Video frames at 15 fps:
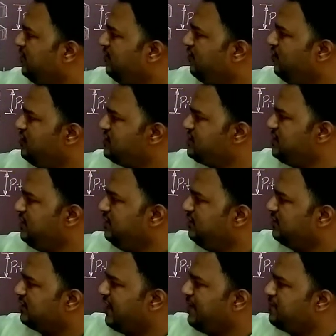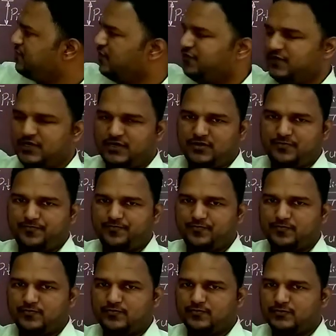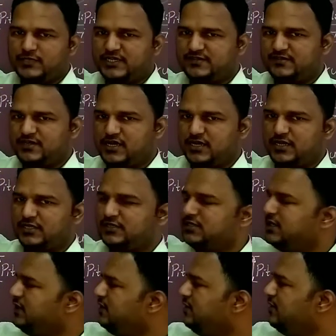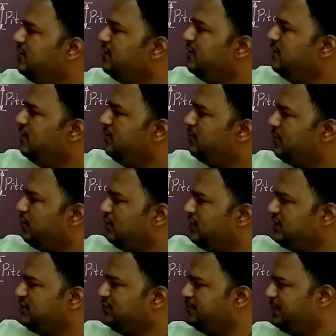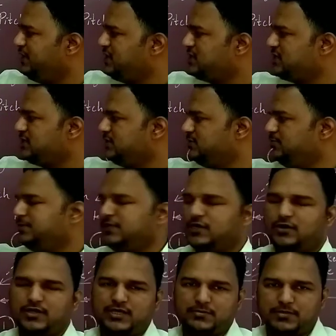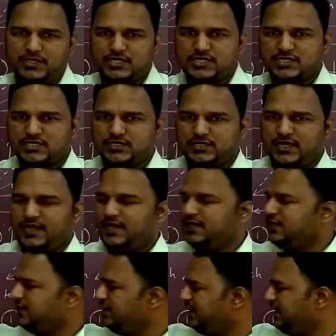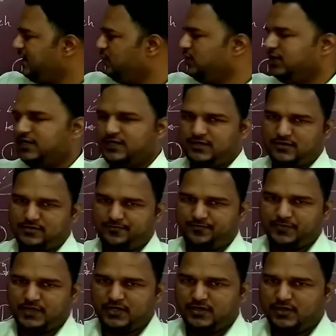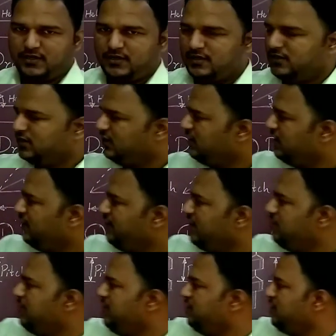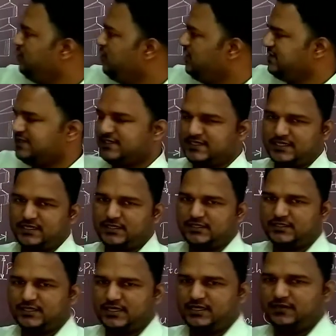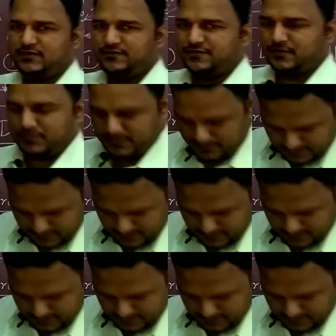we will see uh, types of error that is drunken thread, progressive pitch, periodic pitch and irregular error. Now one by one what is a drunken thread? From